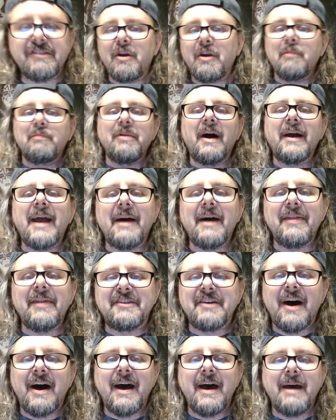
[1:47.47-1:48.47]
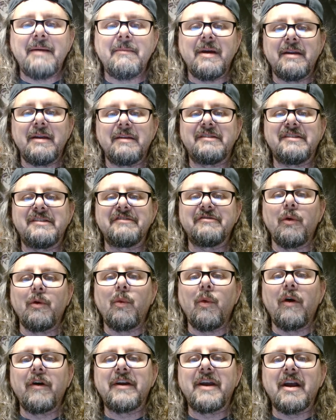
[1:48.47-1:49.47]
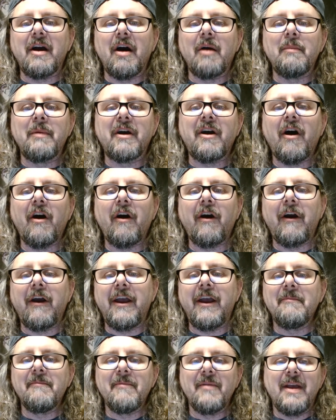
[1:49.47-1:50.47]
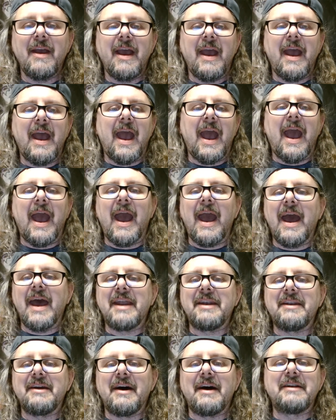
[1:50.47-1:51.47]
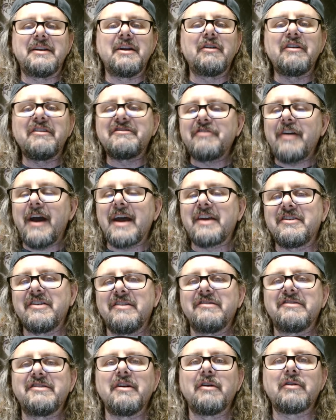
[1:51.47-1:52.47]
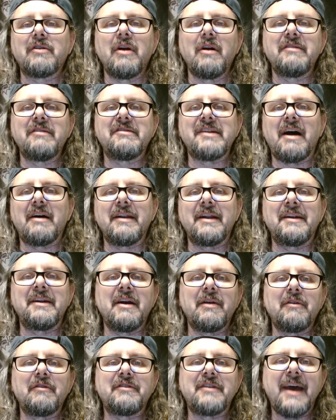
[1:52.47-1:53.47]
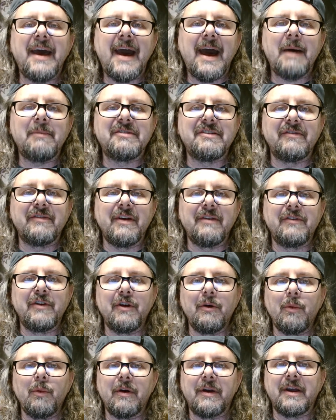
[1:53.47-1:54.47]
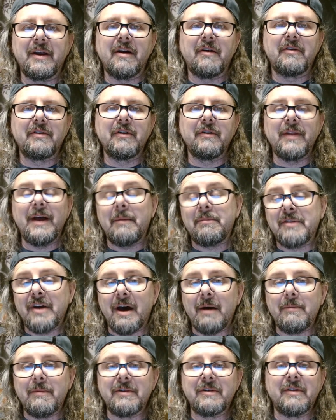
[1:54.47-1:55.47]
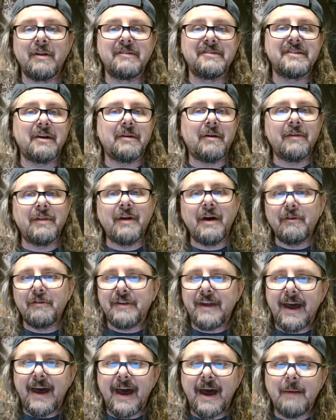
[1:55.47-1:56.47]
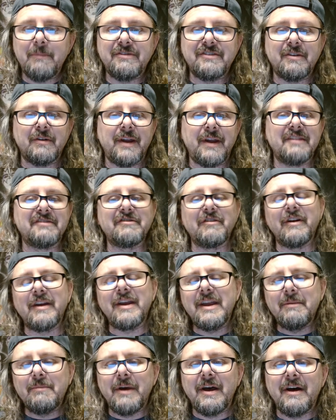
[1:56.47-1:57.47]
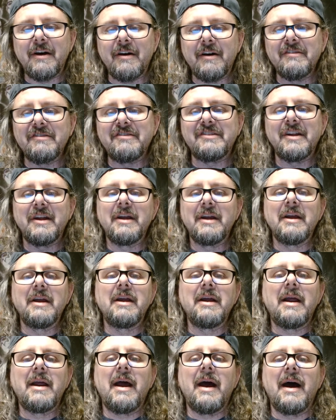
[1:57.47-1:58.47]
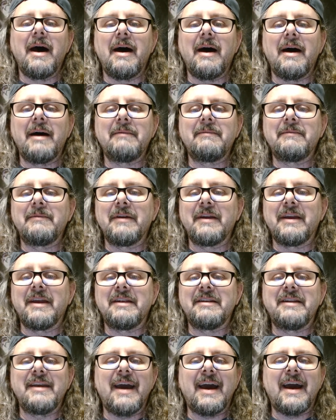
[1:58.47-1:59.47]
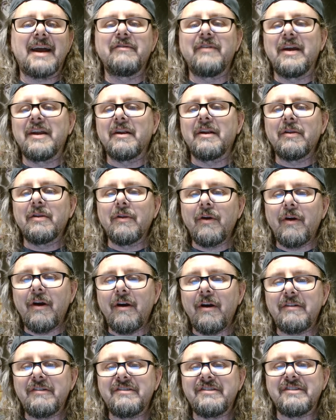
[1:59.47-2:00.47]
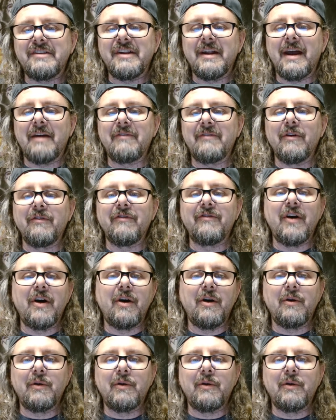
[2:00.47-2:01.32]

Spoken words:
block out that time just for working on Mecari. And no distractions, so close out any other tabs. If you're working on your laptop, close out all the other tabs. Don't answer emails. You can deactivate alerts. Have your phone